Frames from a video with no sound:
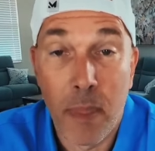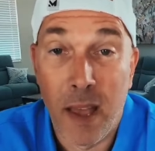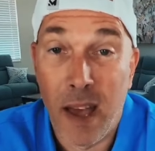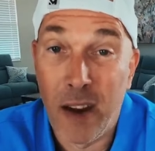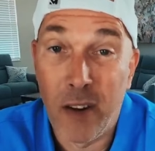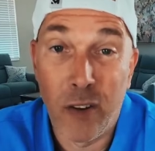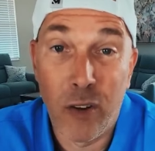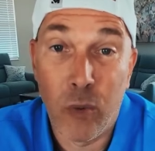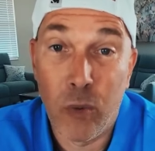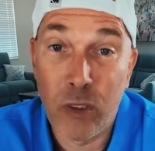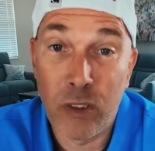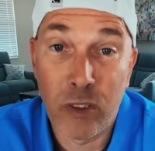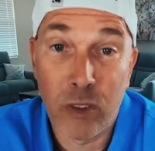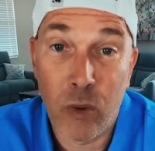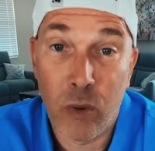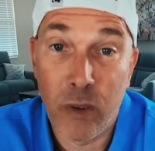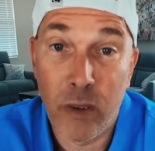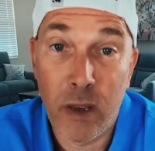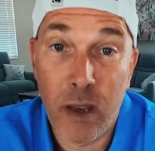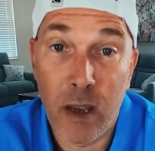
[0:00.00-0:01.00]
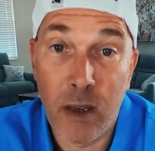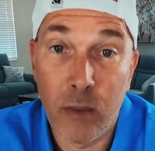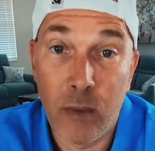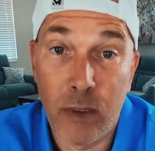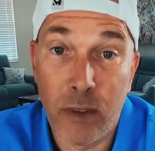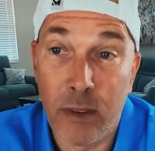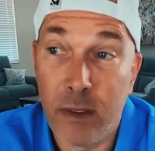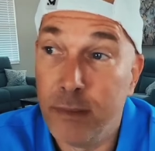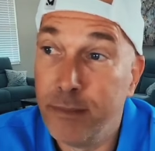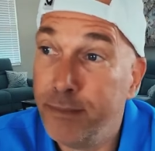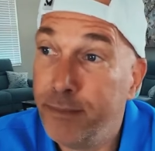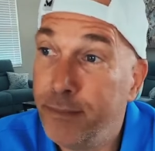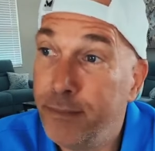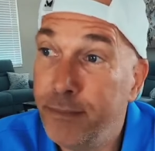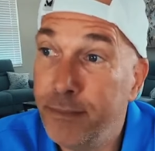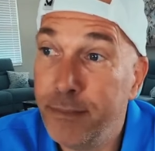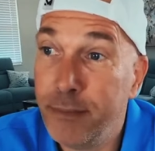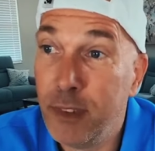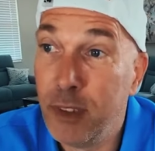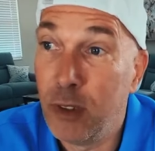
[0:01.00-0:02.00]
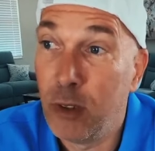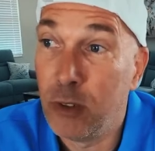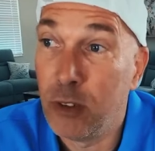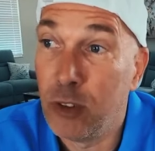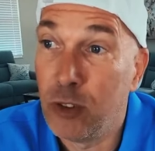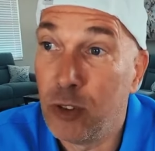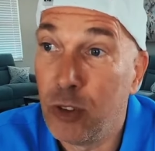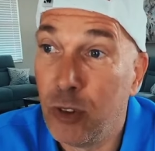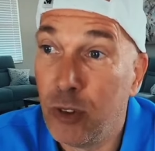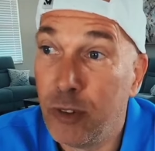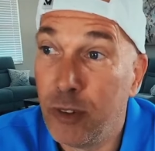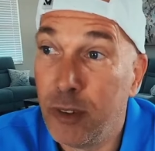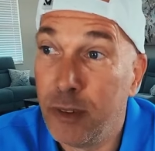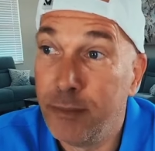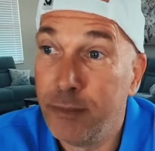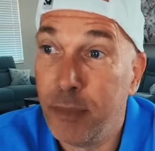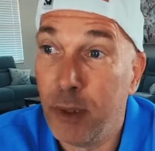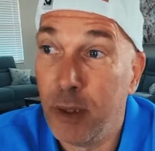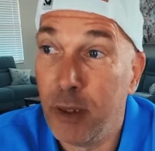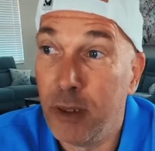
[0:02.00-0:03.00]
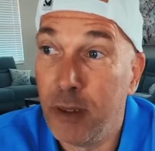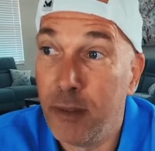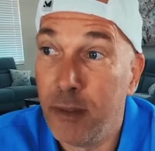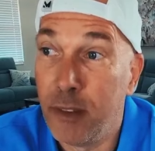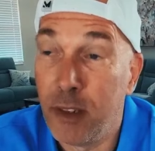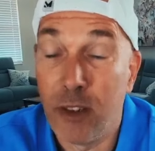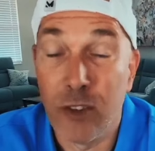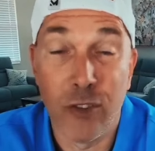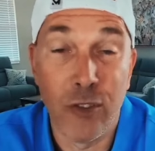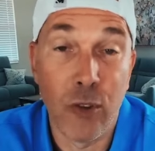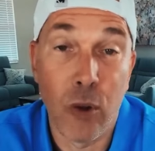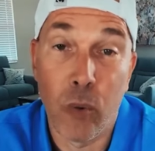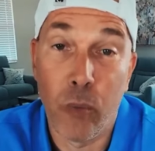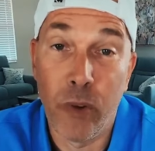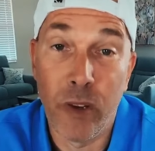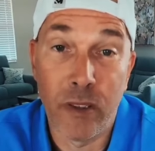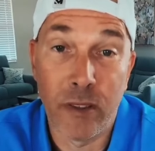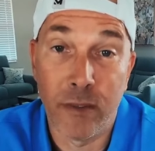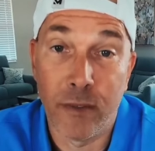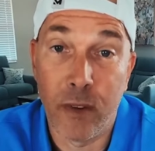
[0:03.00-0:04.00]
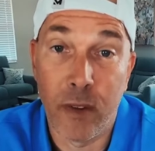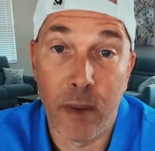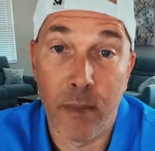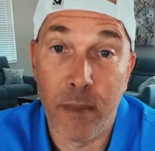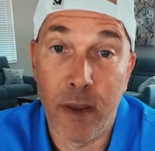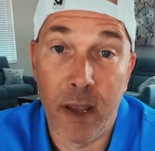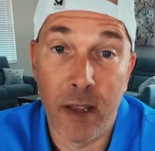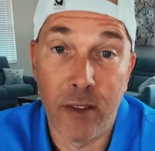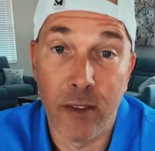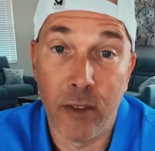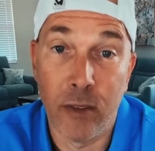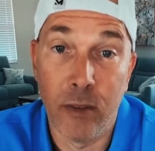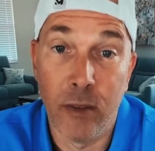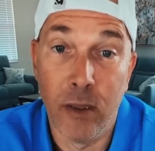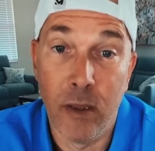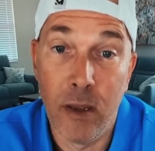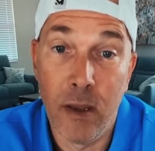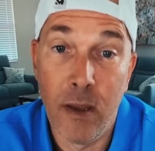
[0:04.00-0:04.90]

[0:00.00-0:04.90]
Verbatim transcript: I don't know what's going on with the, you know, the children, but there's no reason for them not to.